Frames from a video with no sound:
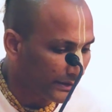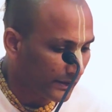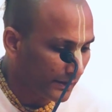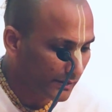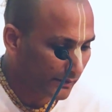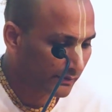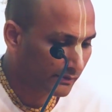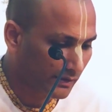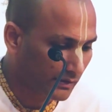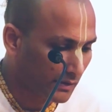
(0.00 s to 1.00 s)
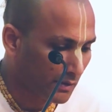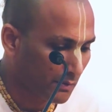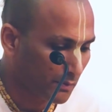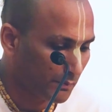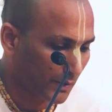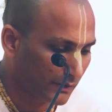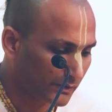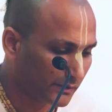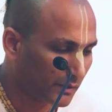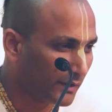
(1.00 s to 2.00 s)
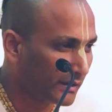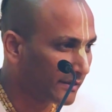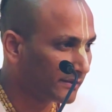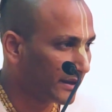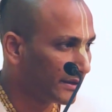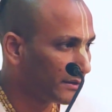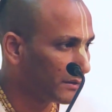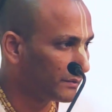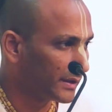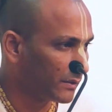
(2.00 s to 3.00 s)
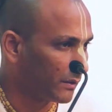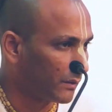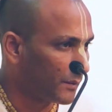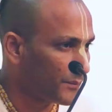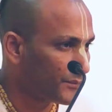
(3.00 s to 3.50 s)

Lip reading: in this process of understanding of ego